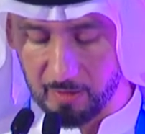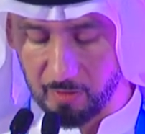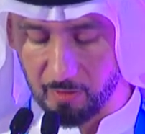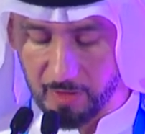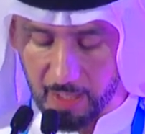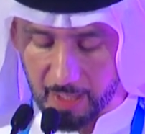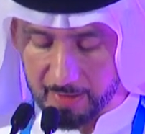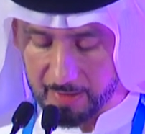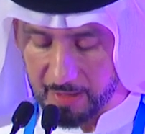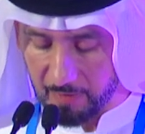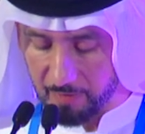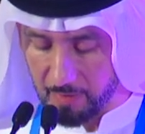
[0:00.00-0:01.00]
to enhance
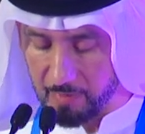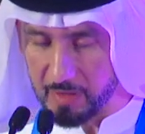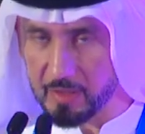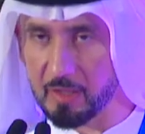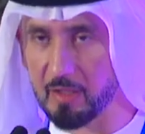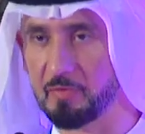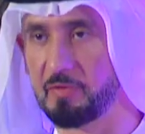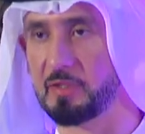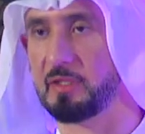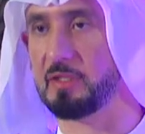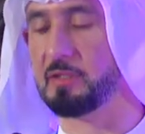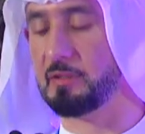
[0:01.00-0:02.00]
government
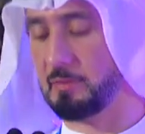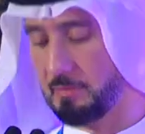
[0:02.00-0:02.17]
services,